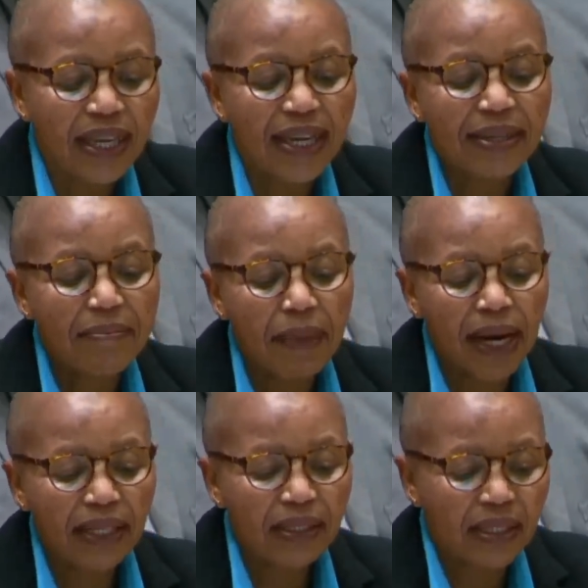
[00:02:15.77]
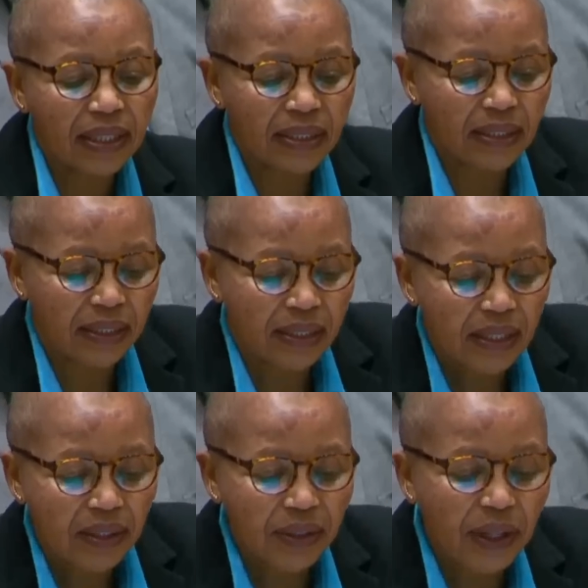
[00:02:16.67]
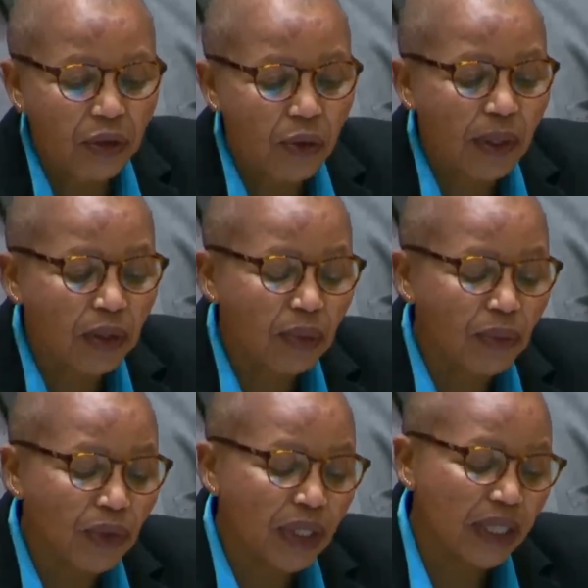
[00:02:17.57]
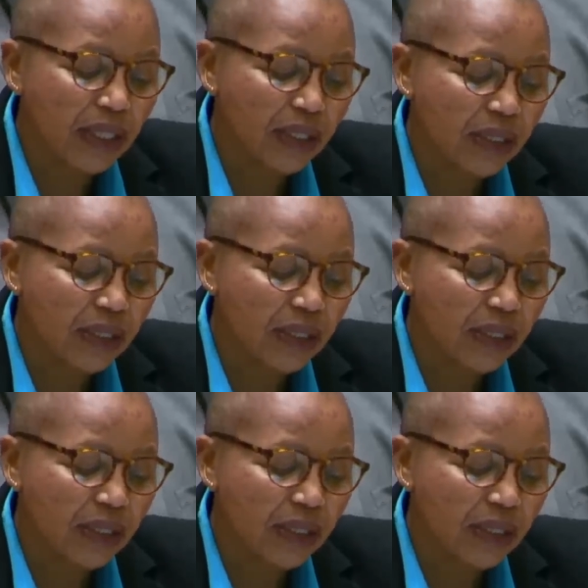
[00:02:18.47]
a reminder to the global community